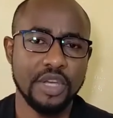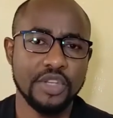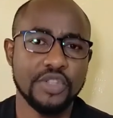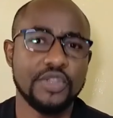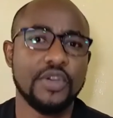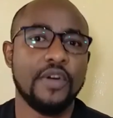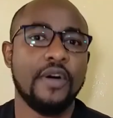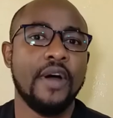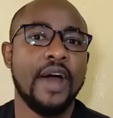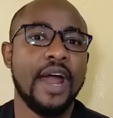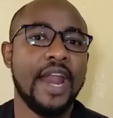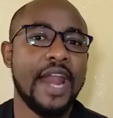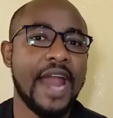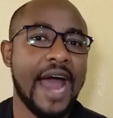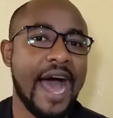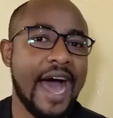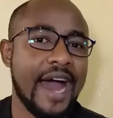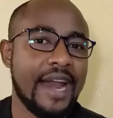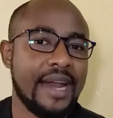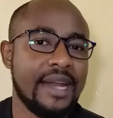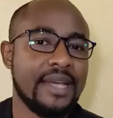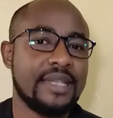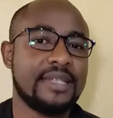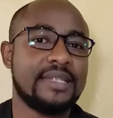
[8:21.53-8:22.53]
So
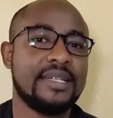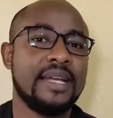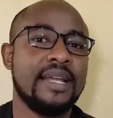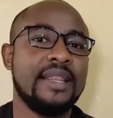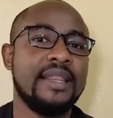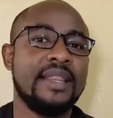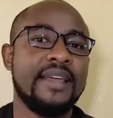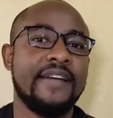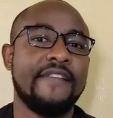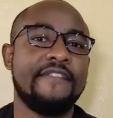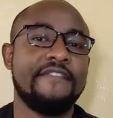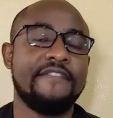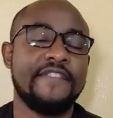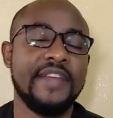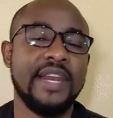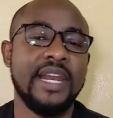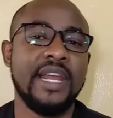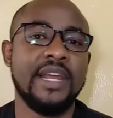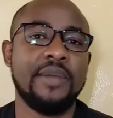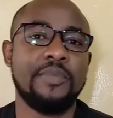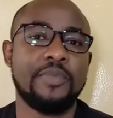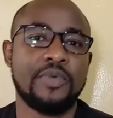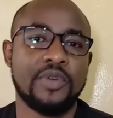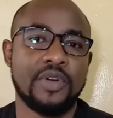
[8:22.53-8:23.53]
understand the
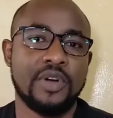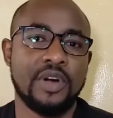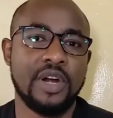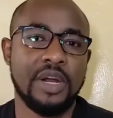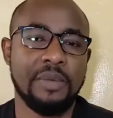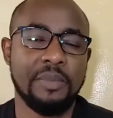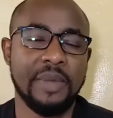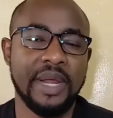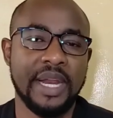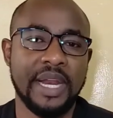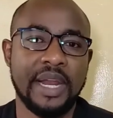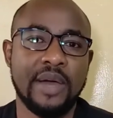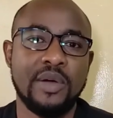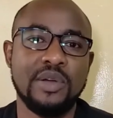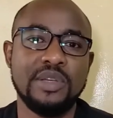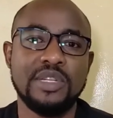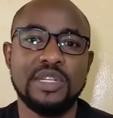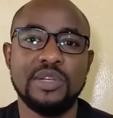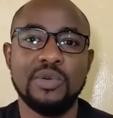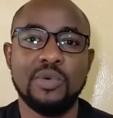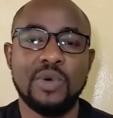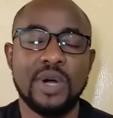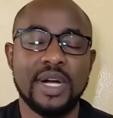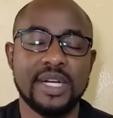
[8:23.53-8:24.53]
affiliate program and how
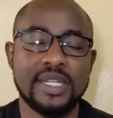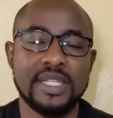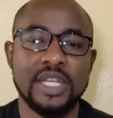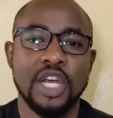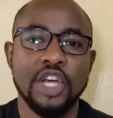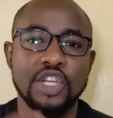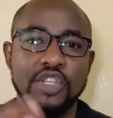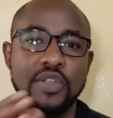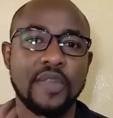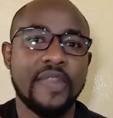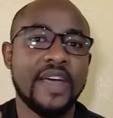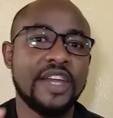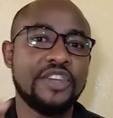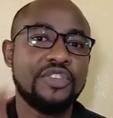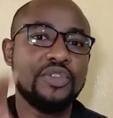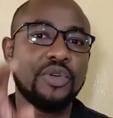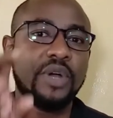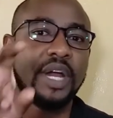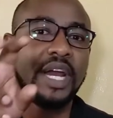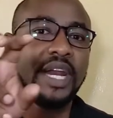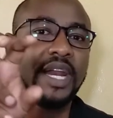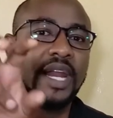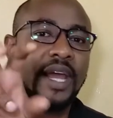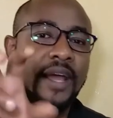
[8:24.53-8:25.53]
it works so that you
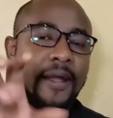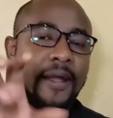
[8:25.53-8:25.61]
can